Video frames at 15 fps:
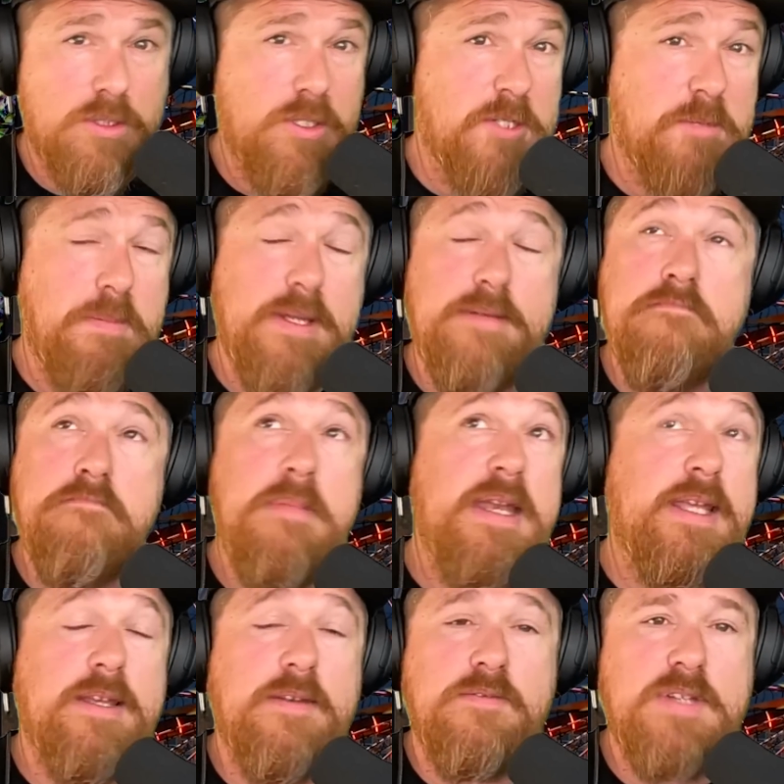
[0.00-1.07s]
There's been
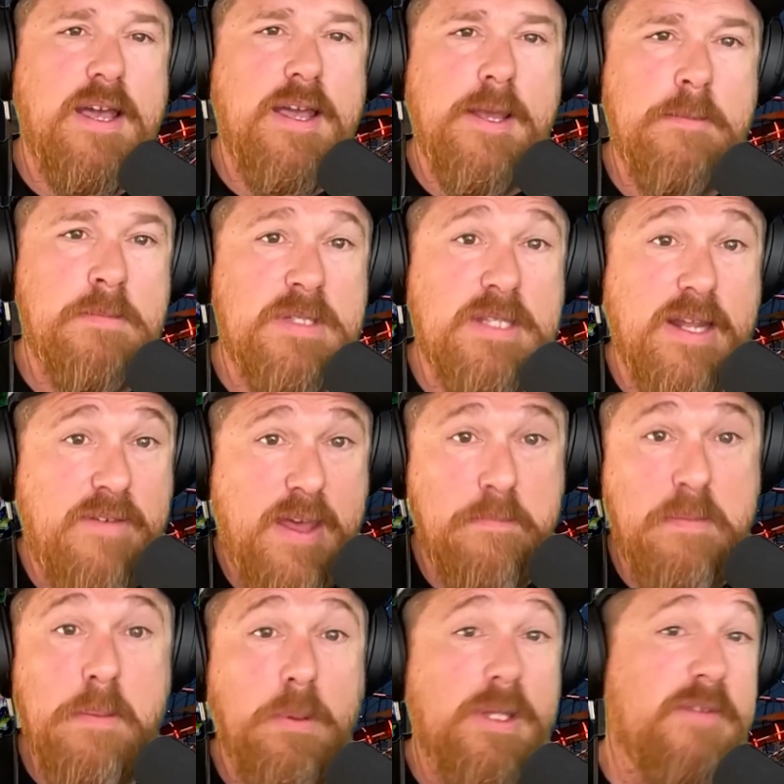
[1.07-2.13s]
many of times that I've had
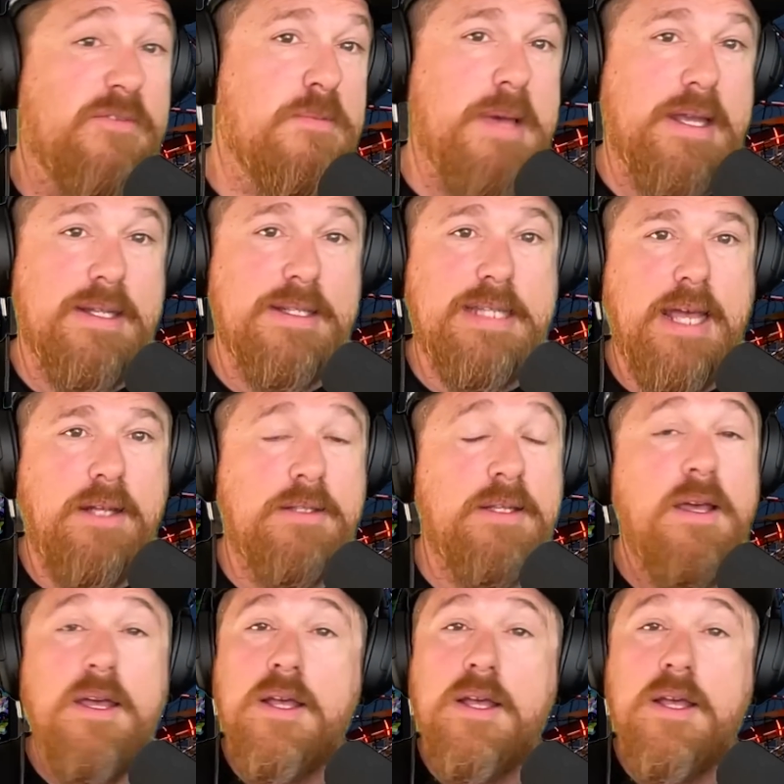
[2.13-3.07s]
people in from out of town.